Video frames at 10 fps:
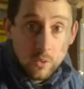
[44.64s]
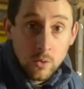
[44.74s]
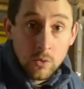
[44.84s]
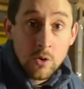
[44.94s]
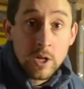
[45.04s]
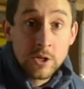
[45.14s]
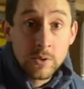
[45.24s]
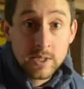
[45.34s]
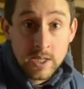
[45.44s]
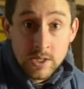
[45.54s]
Although they do
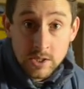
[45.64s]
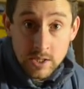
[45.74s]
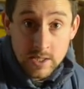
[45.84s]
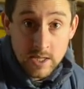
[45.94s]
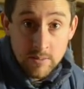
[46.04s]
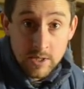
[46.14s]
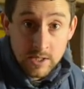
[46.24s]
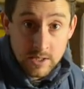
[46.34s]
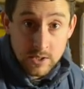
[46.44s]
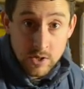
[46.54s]
essentially the same thing
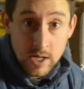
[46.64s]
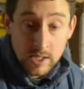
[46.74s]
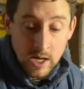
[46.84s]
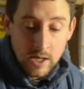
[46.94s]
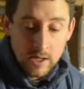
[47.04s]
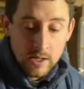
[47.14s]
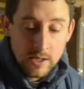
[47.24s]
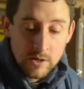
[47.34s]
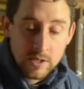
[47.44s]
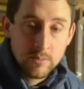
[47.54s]
as a straight cut,
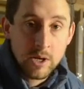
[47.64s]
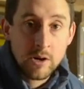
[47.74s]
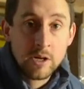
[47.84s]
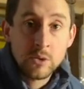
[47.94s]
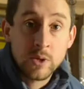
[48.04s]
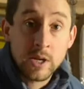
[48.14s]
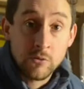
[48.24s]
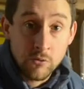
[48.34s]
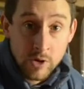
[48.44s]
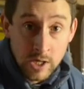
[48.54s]
there are some areas where they
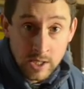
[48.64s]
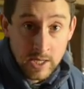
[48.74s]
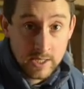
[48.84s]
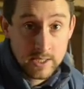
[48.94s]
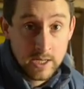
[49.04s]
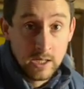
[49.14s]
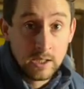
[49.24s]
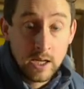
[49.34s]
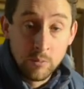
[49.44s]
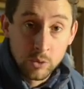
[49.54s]
really
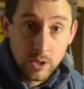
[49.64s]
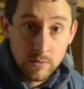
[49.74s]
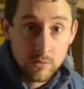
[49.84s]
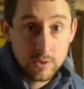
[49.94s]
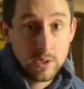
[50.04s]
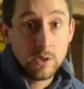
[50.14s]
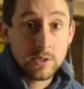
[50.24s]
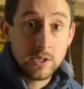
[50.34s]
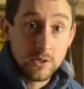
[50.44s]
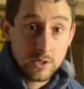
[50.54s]
excel and will give you results
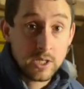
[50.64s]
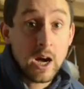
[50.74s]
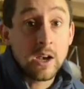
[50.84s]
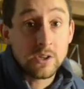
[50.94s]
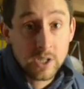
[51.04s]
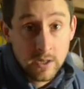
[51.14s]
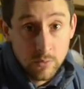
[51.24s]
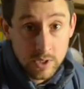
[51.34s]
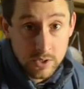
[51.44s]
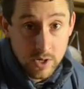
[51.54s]
that you just can't achieve
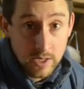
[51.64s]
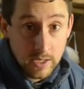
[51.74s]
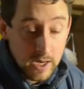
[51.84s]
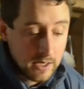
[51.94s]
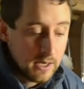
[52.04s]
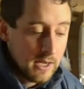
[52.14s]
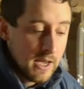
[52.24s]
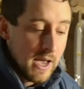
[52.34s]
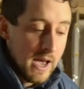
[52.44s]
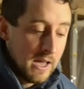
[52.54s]
with a straight cut.
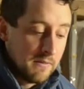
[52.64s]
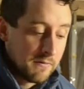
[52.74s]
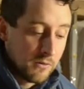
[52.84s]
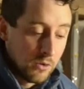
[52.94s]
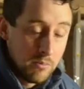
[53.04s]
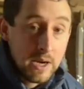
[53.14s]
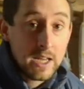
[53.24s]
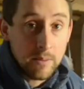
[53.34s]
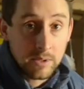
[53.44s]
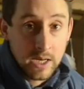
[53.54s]
And for
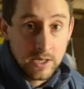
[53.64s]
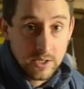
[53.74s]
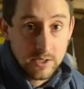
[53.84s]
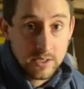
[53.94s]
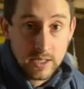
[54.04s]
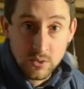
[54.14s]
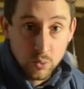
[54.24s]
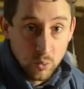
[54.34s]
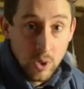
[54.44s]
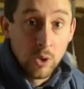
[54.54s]
many applications, that's
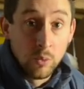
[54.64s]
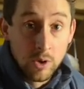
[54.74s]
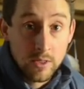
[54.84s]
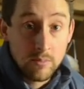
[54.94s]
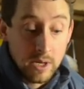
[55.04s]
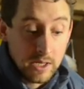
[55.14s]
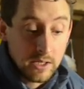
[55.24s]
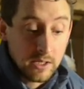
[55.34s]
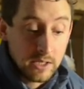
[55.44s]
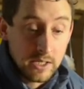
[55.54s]
well worth the money
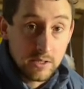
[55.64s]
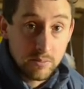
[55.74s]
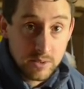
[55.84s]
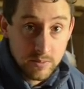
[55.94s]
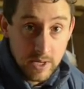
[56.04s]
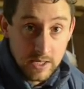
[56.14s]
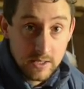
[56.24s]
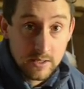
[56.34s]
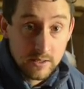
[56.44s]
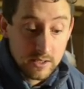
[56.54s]
that you need to
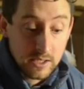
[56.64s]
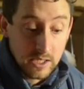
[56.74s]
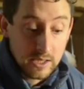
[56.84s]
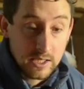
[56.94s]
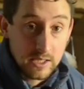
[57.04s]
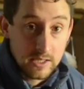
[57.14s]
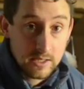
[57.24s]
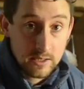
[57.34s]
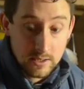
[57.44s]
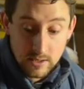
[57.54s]
spend to get
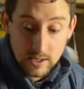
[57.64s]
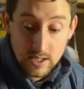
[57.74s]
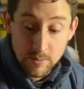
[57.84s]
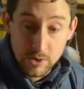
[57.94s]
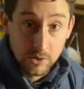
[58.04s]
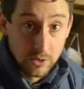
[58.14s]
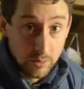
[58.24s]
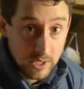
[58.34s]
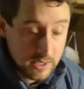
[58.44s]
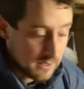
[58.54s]
these exceptional little
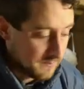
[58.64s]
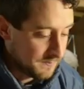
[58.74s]
bits.